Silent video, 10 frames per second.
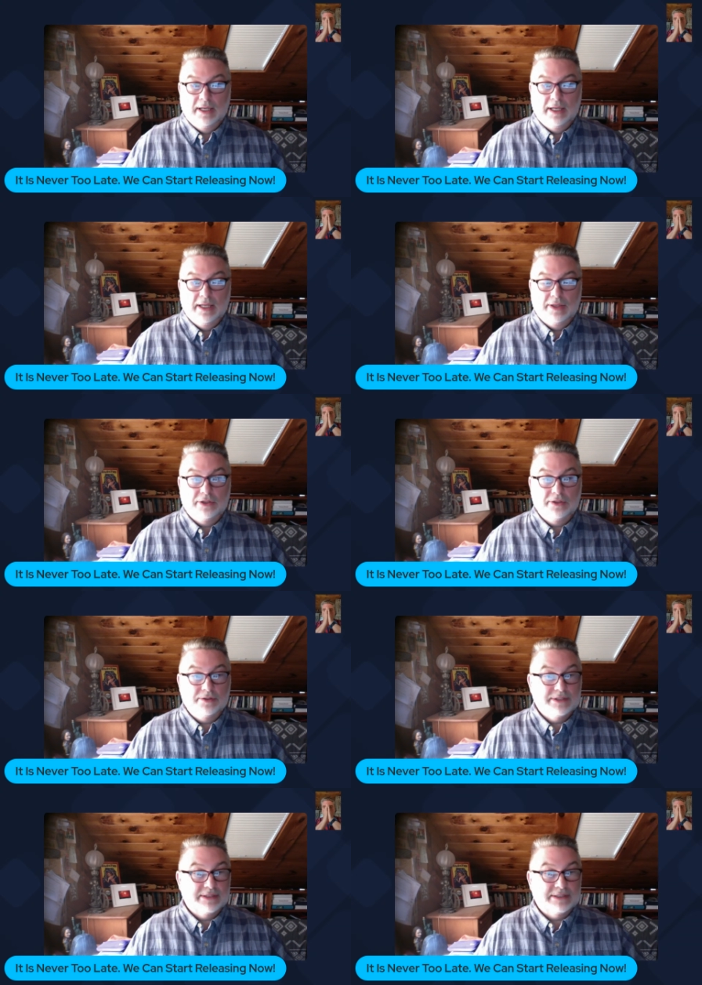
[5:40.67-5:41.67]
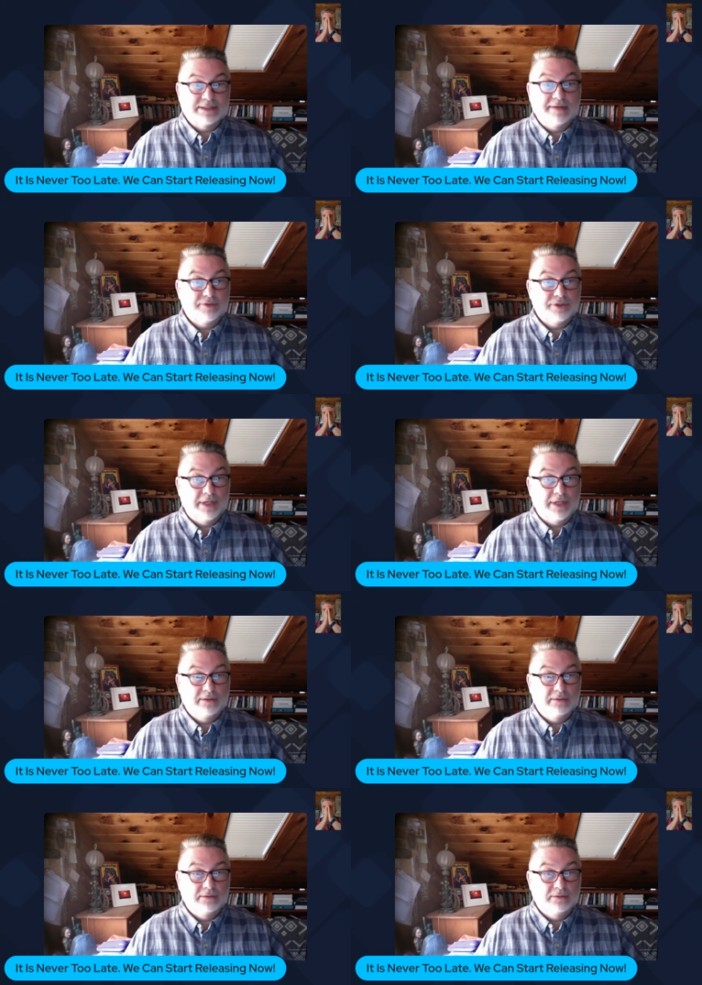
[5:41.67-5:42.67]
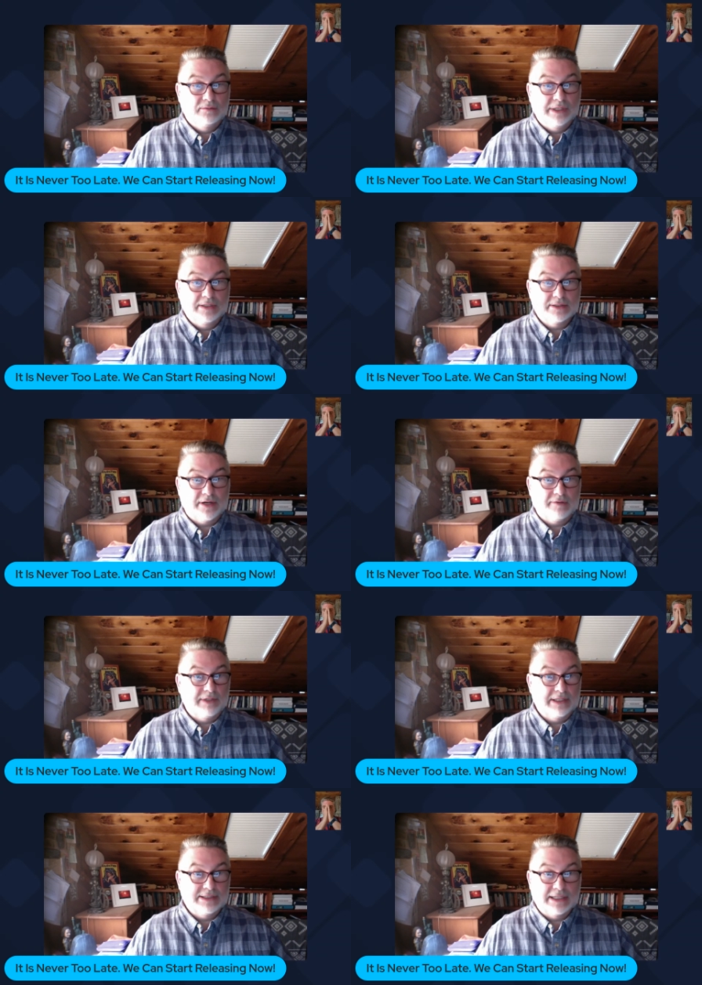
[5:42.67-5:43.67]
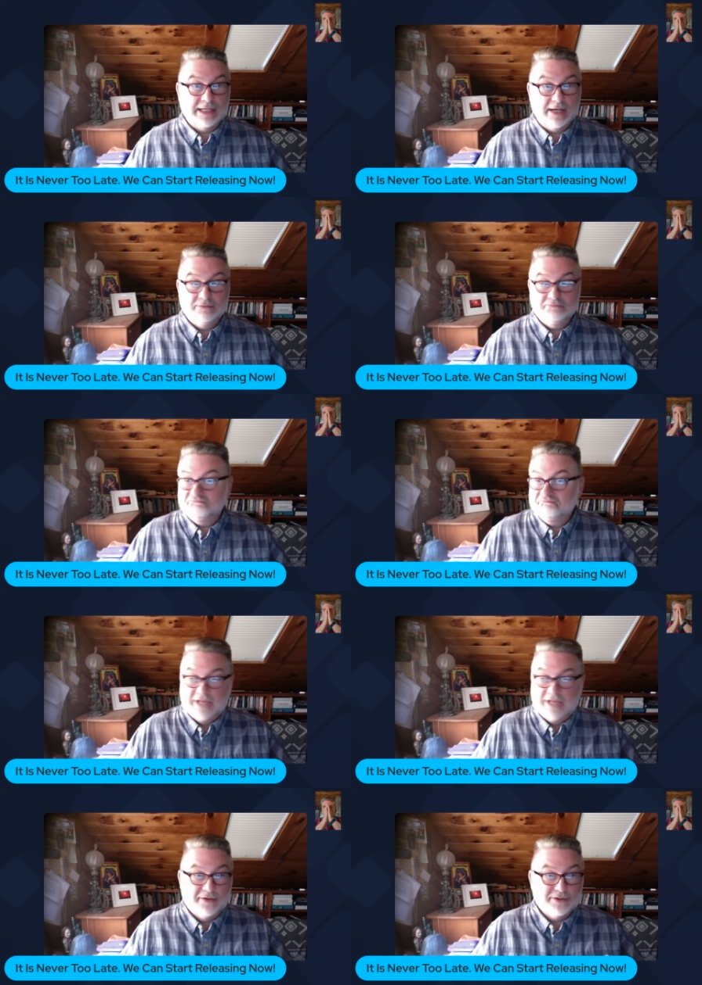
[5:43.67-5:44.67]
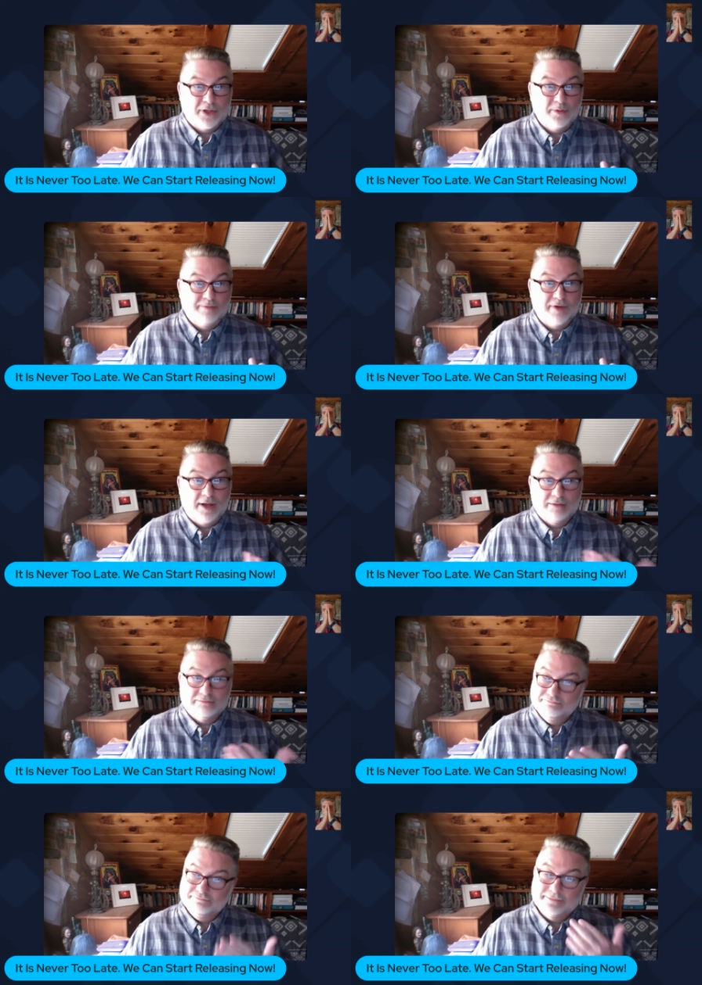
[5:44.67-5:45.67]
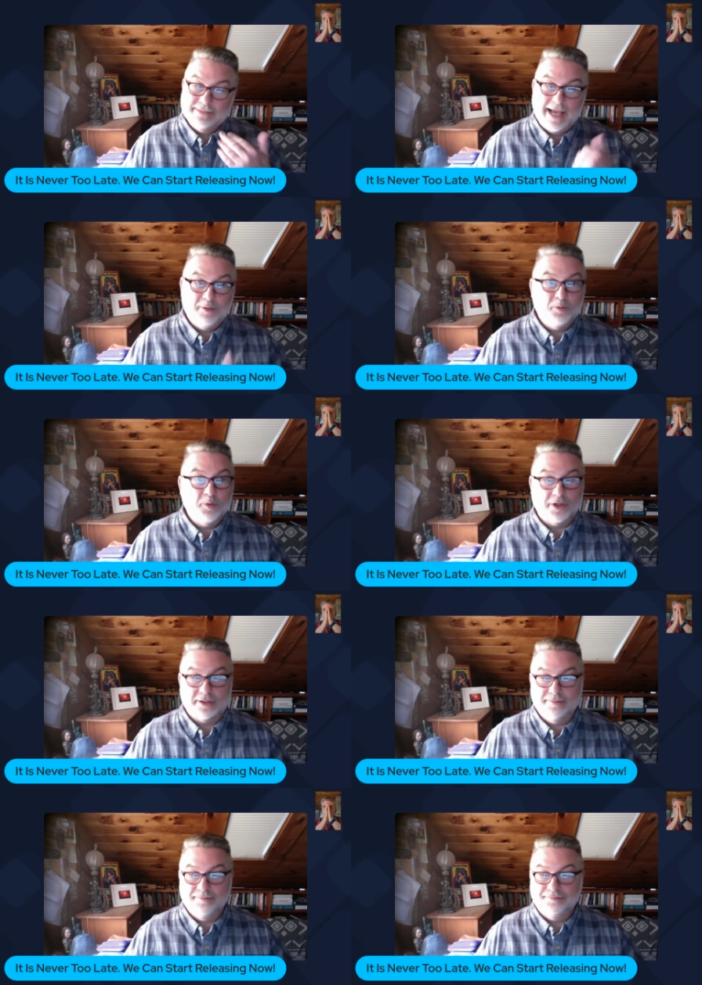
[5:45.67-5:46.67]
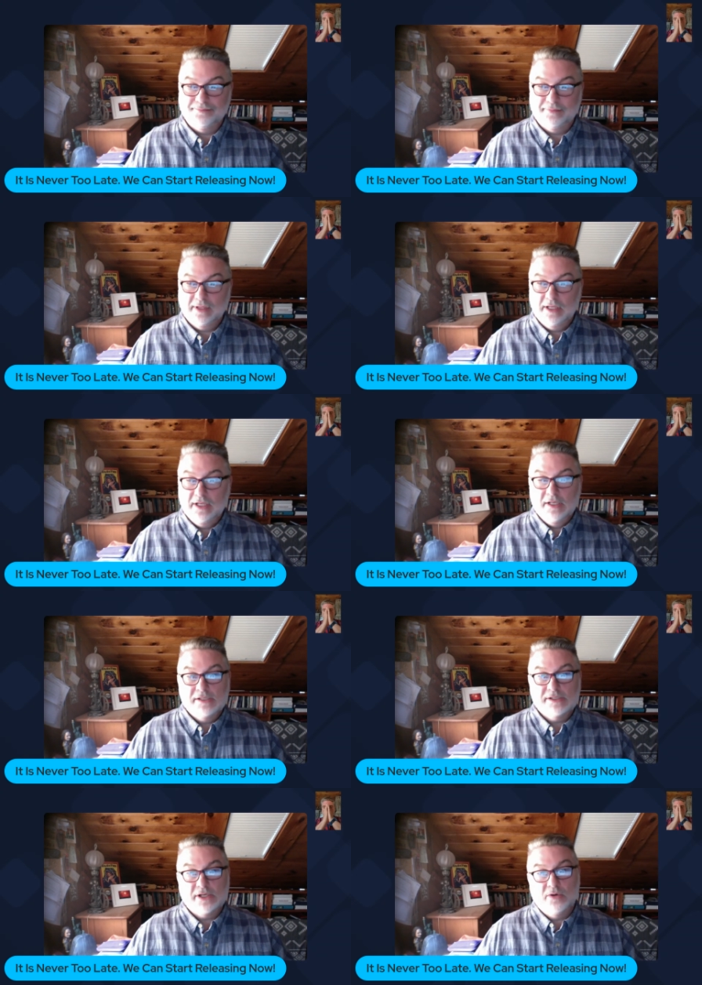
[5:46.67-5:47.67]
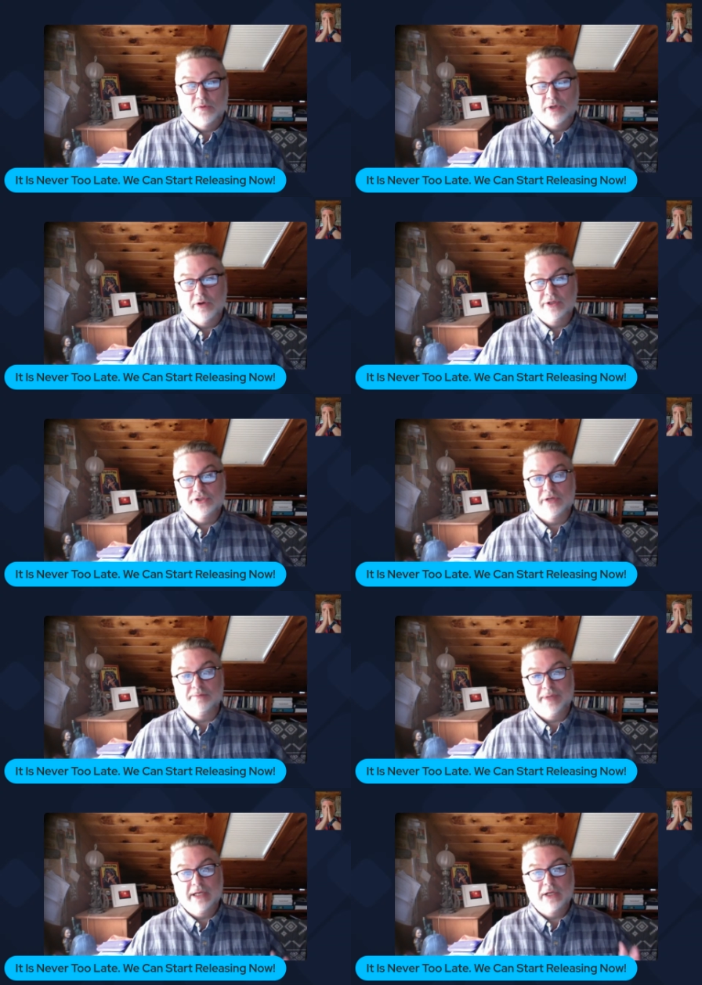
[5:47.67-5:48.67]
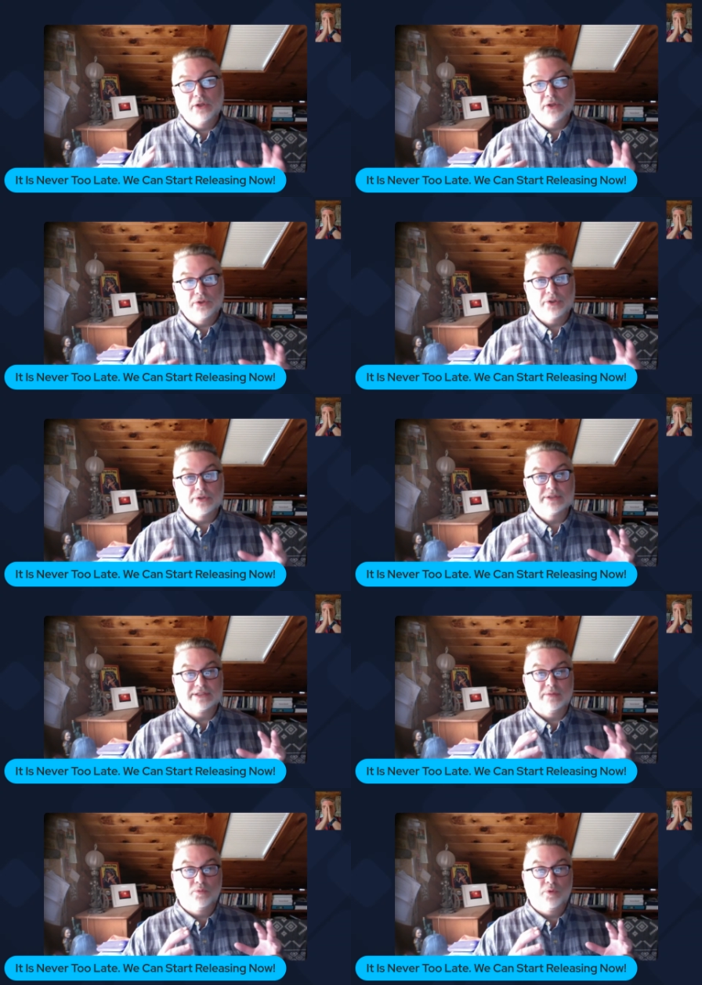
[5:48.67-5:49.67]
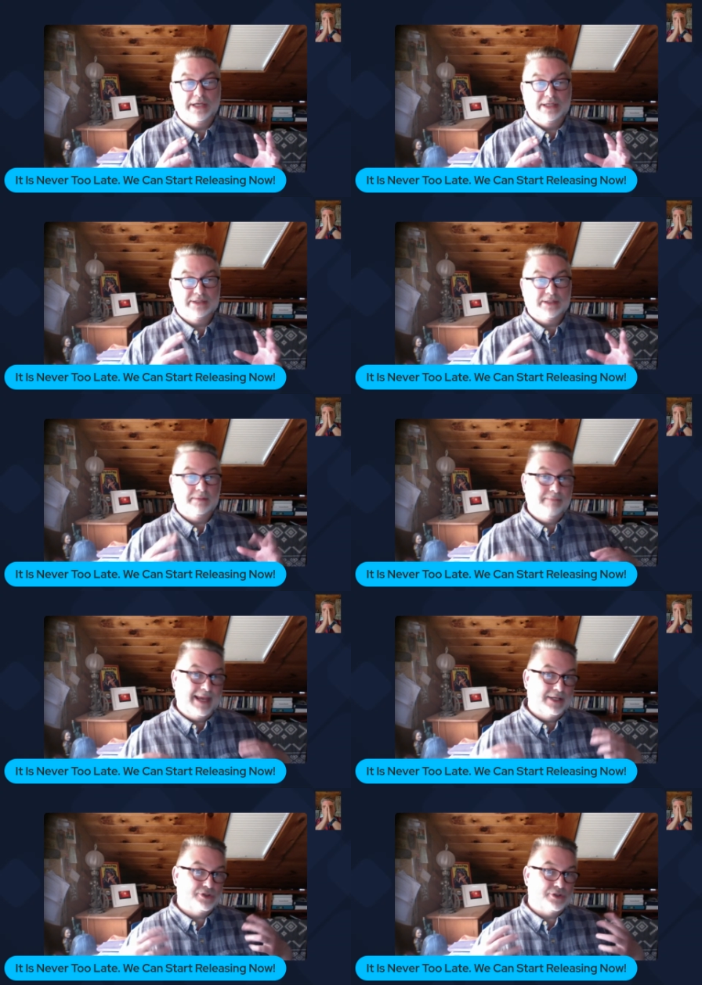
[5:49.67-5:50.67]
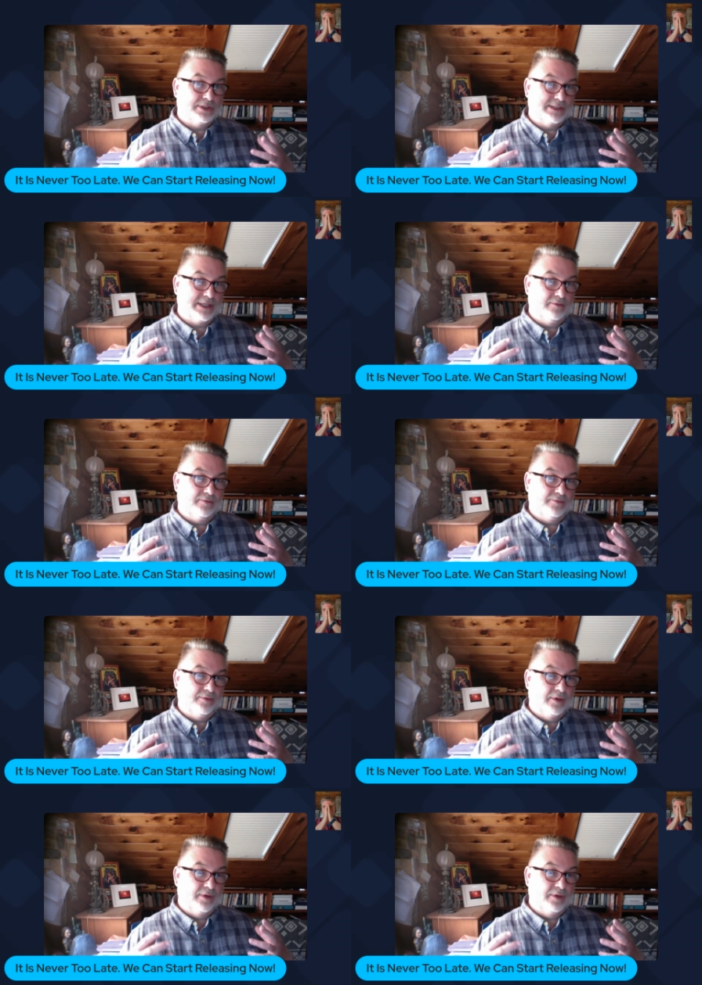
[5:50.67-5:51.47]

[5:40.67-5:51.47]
The good news is it's never too late. We can start releasing now. Now is all we've got. Now will work. So we're going to jump in and learn some ways to manage ourselves.